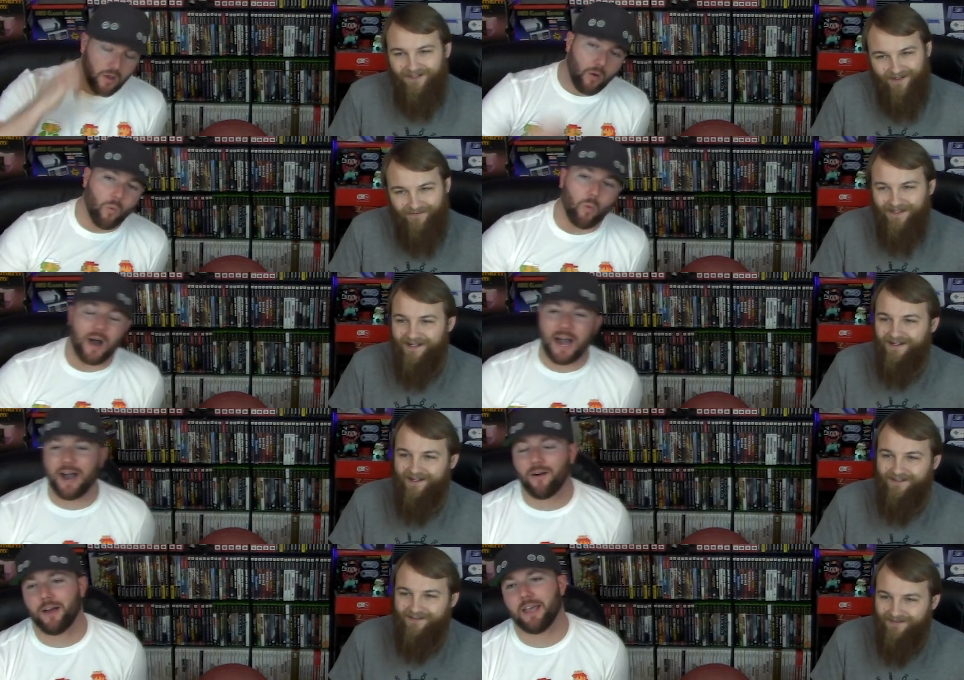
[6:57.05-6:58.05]
Speaker 1: Terry Kinnick.
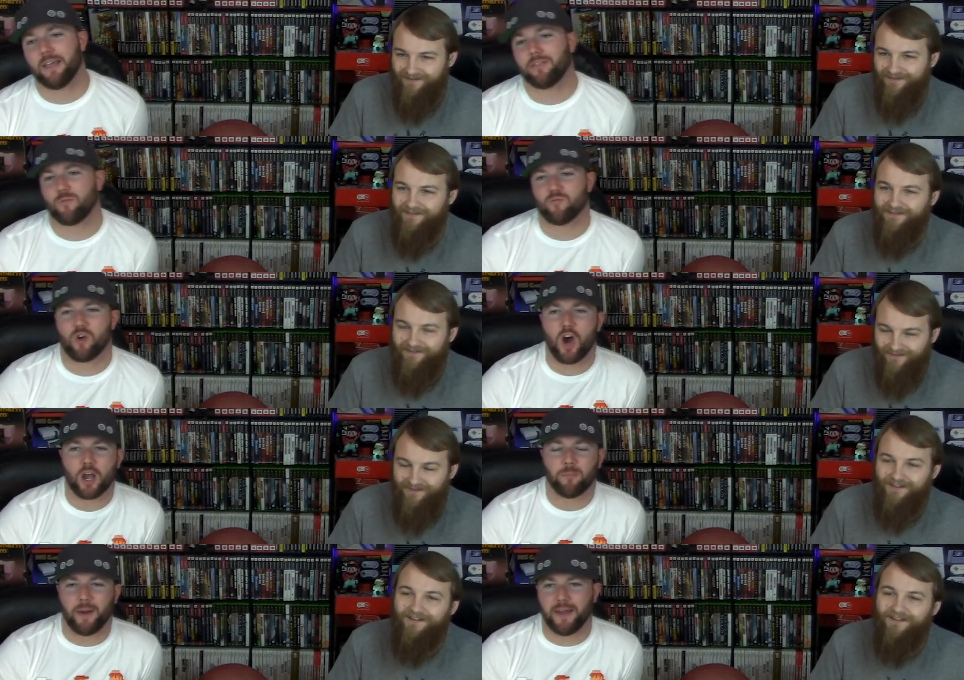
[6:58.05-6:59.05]
Wow, I hit the
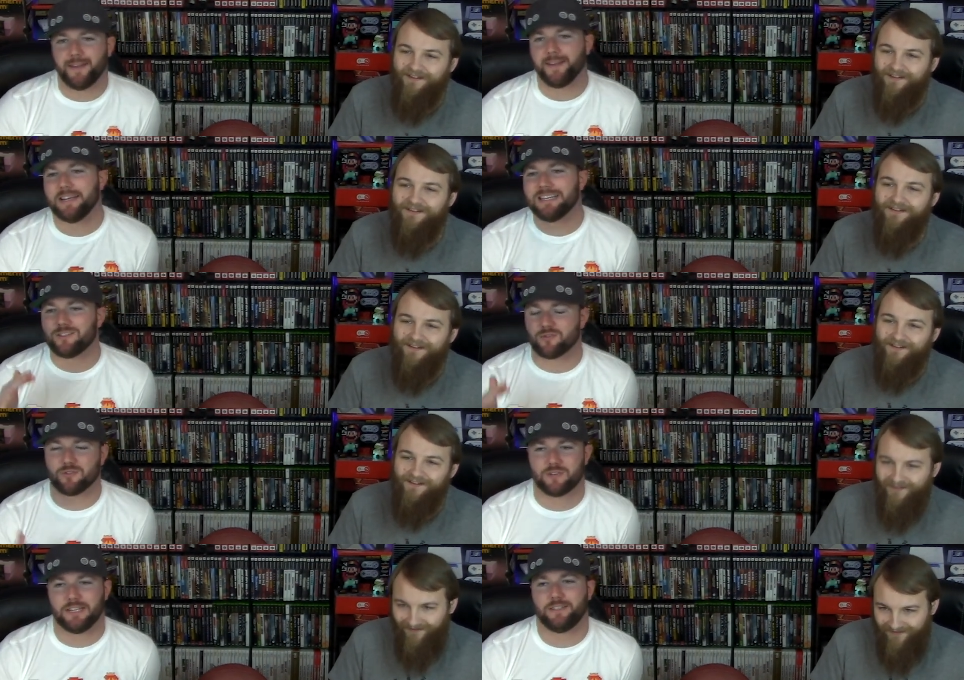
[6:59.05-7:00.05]
wrong button. Threw it
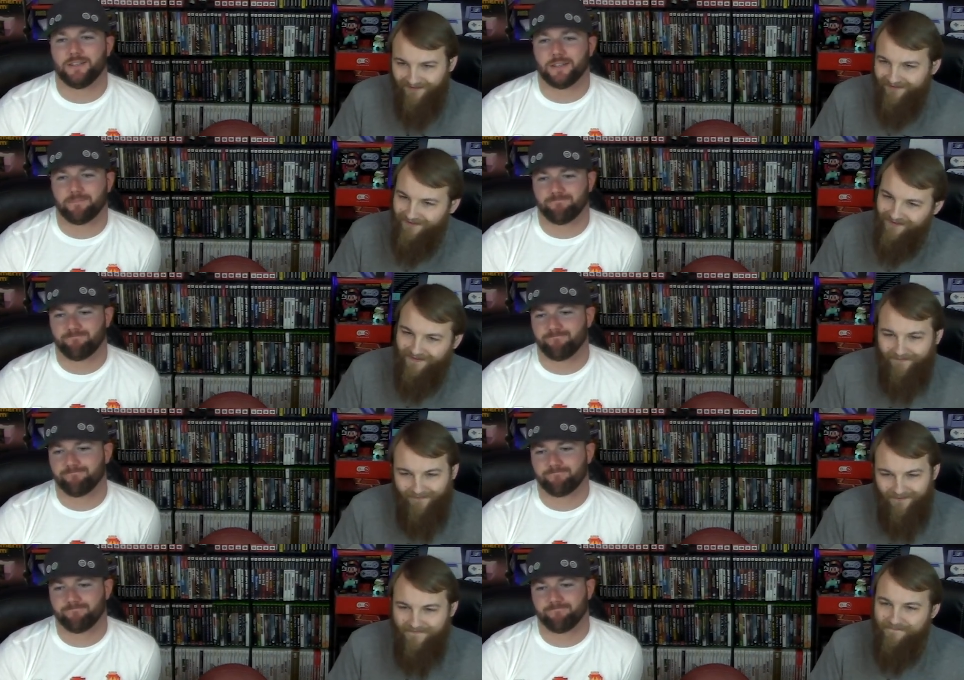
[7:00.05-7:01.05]
right to you.
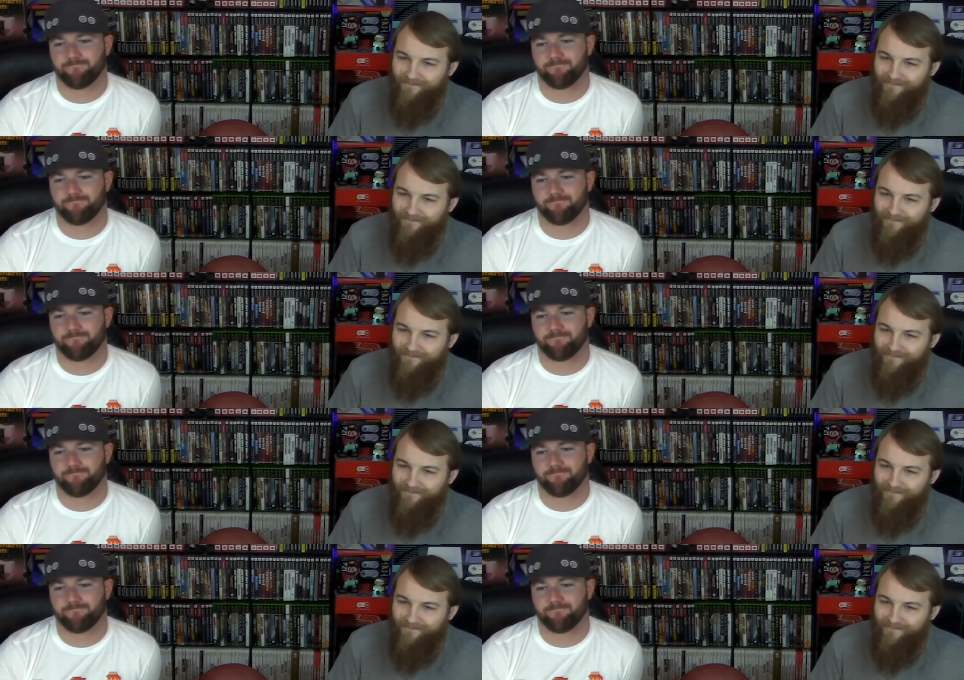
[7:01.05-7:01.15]
Well,